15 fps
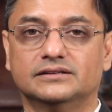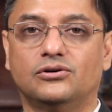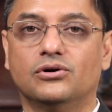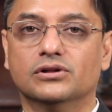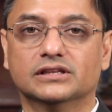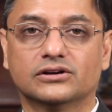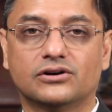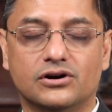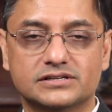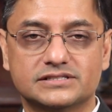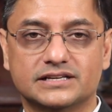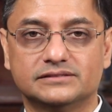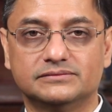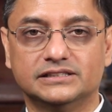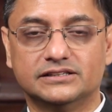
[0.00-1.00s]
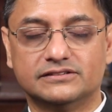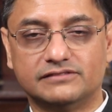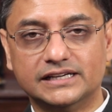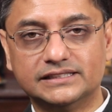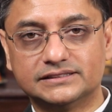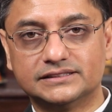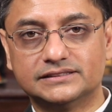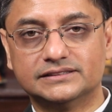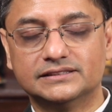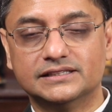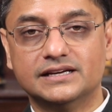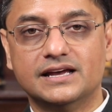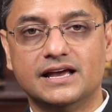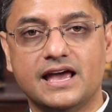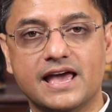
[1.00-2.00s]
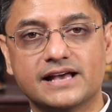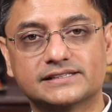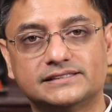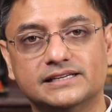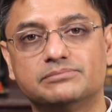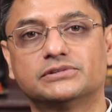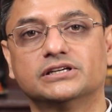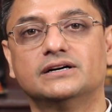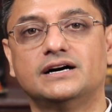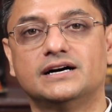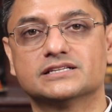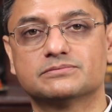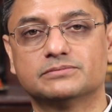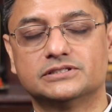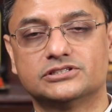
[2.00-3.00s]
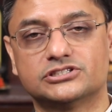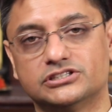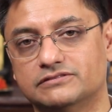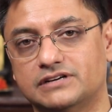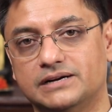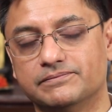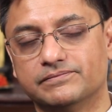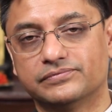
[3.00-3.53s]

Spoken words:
all the gods had been invited except her husband Shiva.